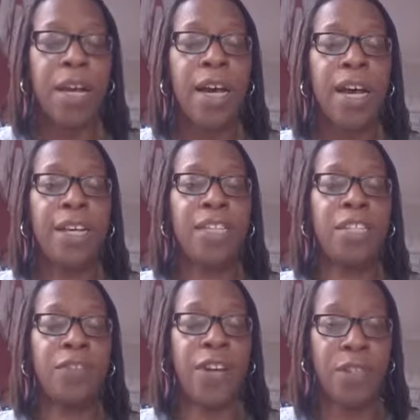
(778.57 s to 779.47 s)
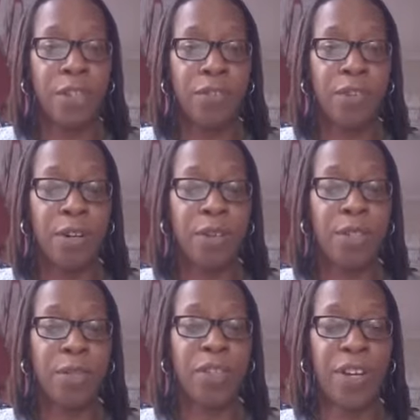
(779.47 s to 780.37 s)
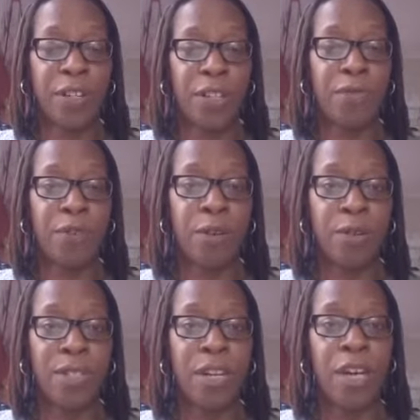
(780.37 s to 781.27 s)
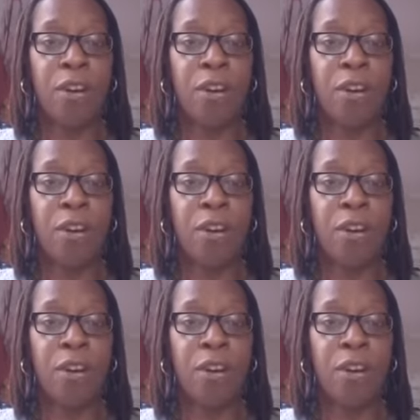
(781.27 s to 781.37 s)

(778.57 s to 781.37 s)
and she found those roles, and if she found those roles,